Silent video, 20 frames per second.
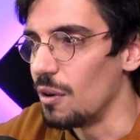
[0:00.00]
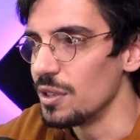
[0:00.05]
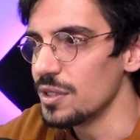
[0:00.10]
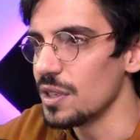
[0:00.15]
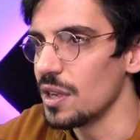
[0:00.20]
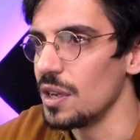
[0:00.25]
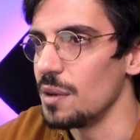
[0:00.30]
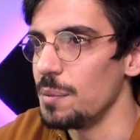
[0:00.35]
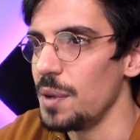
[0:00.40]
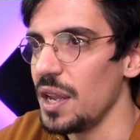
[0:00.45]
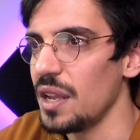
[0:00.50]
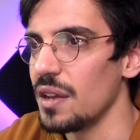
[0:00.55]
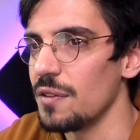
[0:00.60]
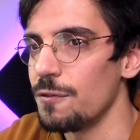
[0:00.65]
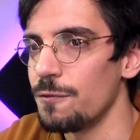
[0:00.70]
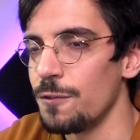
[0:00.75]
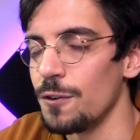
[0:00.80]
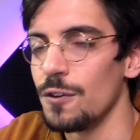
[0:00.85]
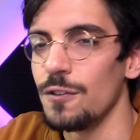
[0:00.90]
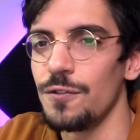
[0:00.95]
wasn't gonna make a
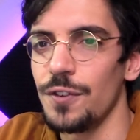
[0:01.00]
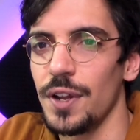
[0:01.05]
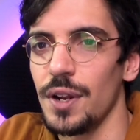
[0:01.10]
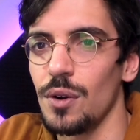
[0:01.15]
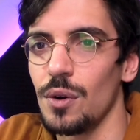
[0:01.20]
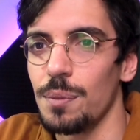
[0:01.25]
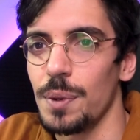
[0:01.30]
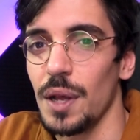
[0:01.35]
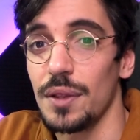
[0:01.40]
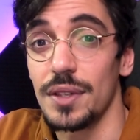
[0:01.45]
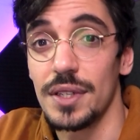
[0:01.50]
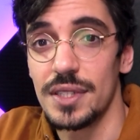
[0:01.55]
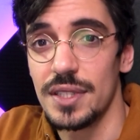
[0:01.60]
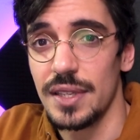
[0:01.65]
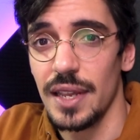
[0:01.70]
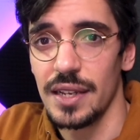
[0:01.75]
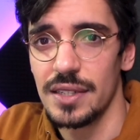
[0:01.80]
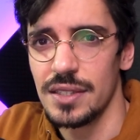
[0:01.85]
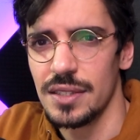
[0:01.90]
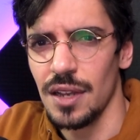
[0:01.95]
full video about this
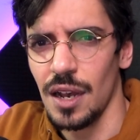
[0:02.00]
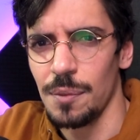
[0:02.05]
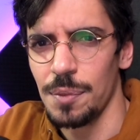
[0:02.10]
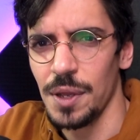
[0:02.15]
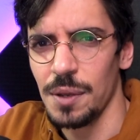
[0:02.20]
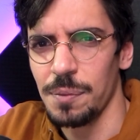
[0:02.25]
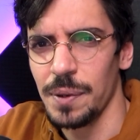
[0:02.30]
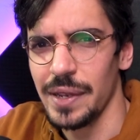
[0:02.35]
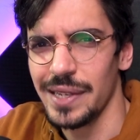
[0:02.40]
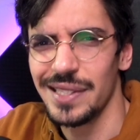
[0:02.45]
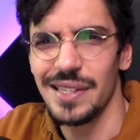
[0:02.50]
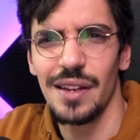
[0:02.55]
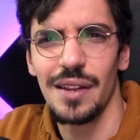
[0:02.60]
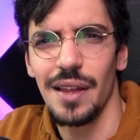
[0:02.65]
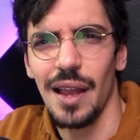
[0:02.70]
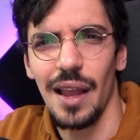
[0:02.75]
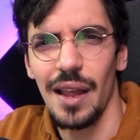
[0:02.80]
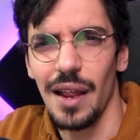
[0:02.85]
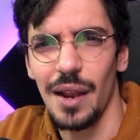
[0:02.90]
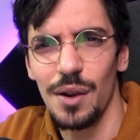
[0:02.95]
next topic because
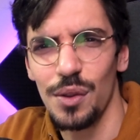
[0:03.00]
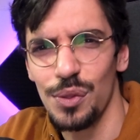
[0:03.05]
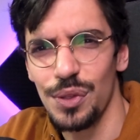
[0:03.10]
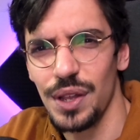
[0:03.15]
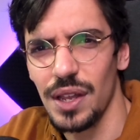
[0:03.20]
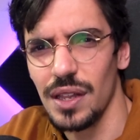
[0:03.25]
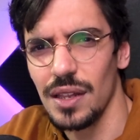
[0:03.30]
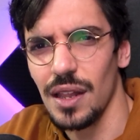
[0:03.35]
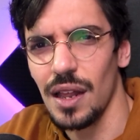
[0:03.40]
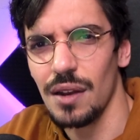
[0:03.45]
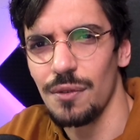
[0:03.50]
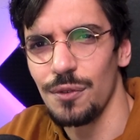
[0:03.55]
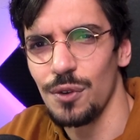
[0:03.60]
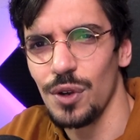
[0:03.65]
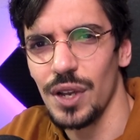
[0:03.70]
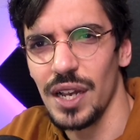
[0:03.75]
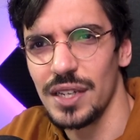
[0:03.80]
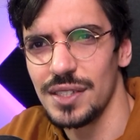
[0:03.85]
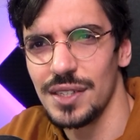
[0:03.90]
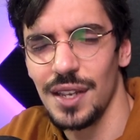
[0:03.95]
I, I don't think a lot of
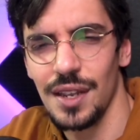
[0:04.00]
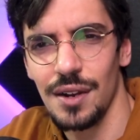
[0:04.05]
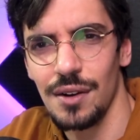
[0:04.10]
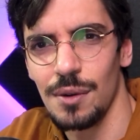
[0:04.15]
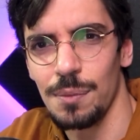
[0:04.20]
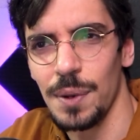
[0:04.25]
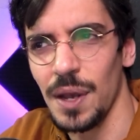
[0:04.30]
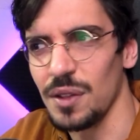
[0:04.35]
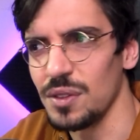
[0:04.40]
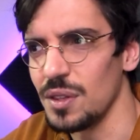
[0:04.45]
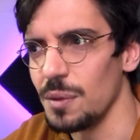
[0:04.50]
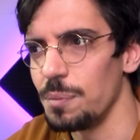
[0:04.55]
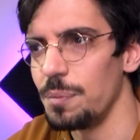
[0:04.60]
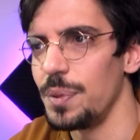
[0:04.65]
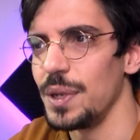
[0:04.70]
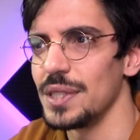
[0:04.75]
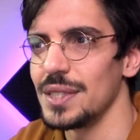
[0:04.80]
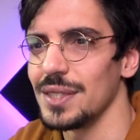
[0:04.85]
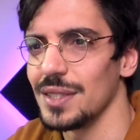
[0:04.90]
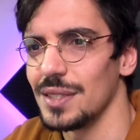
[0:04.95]
you guys care about the
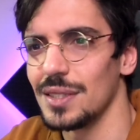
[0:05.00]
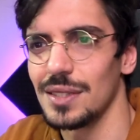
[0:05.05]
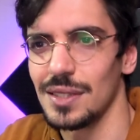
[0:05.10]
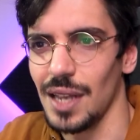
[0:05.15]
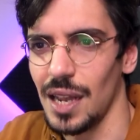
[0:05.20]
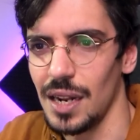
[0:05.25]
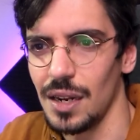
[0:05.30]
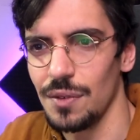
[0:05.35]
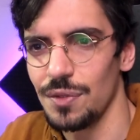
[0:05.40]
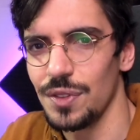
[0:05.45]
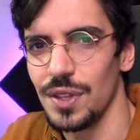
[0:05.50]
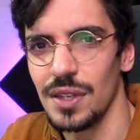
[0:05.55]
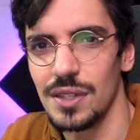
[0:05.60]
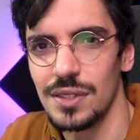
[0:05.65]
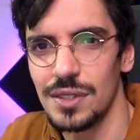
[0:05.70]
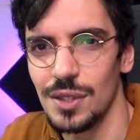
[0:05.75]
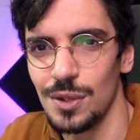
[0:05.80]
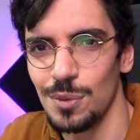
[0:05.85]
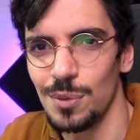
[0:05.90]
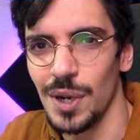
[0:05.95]
business side of things too